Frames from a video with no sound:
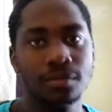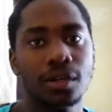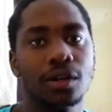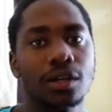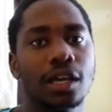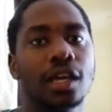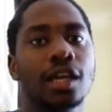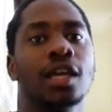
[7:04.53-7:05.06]

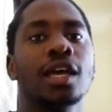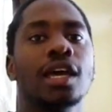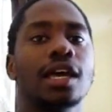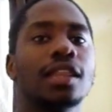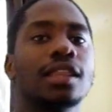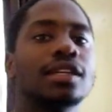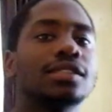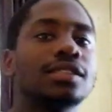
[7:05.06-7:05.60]
Okay,
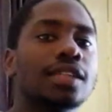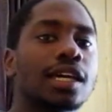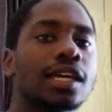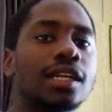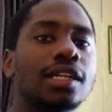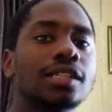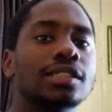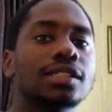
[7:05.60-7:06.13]
and the
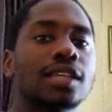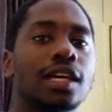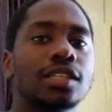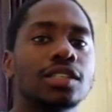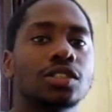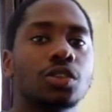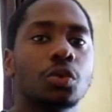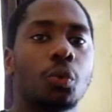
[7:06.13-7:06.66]
second
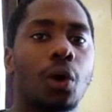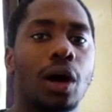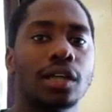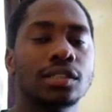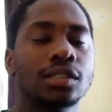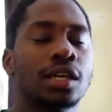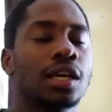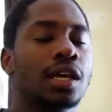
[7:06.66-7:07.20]
exercise
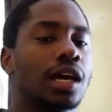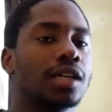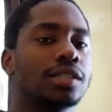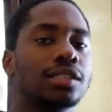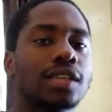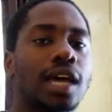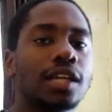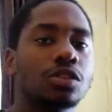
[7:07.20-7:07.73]
was a
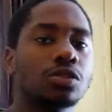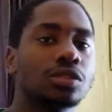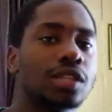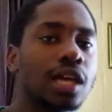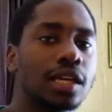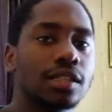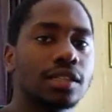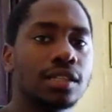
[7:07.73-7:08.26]
side to
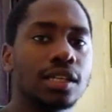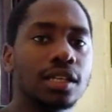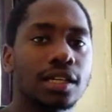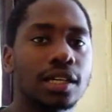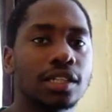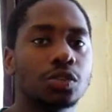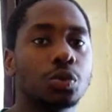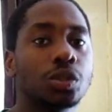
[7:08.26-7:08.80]
side knee
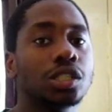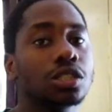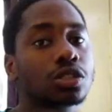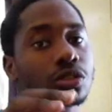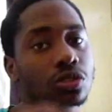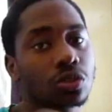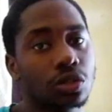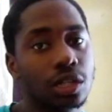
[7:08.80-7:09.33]
raise, which is
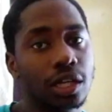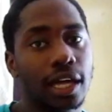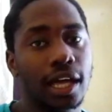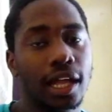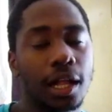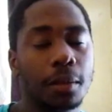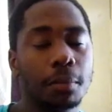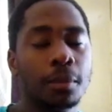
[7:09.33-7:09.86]
also gonna
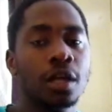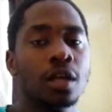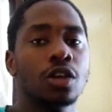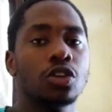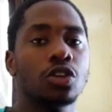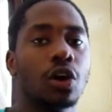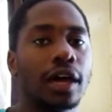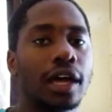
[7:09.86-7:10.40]
help
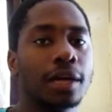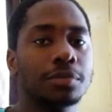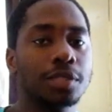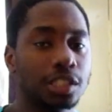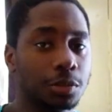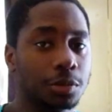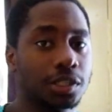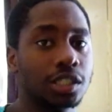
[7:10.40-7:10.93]
your abs,
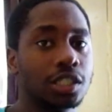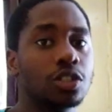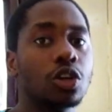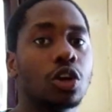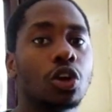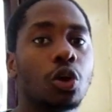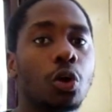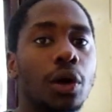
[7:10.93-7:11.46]
especially
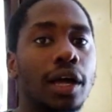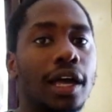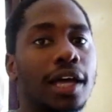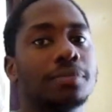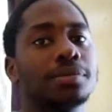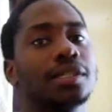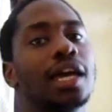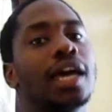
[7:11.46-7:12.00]
your lower
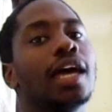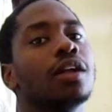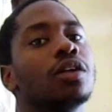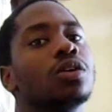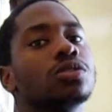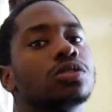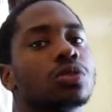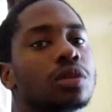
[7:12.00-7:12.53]
abs, and
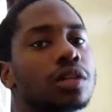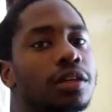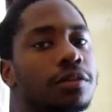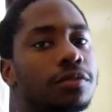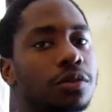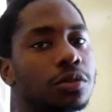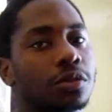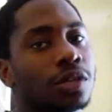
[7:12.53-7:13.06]
also
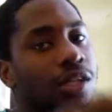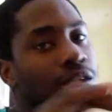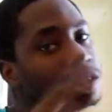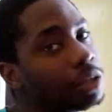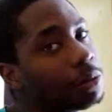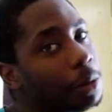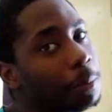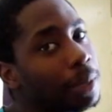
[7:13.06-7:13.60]
give you
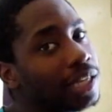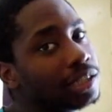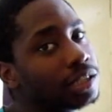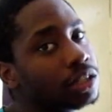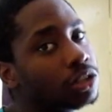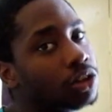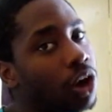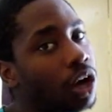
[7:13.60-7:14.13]
some
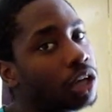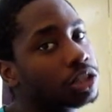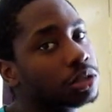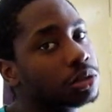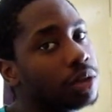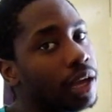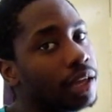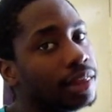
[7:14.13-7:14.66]
amazing core
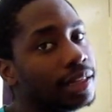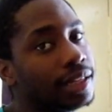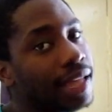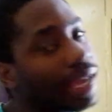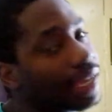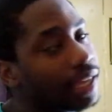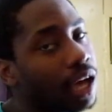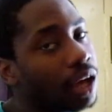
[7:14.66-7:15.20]
strength
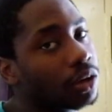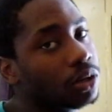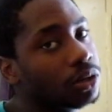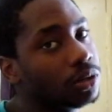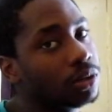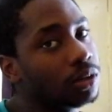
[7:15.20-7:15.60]
like Goku.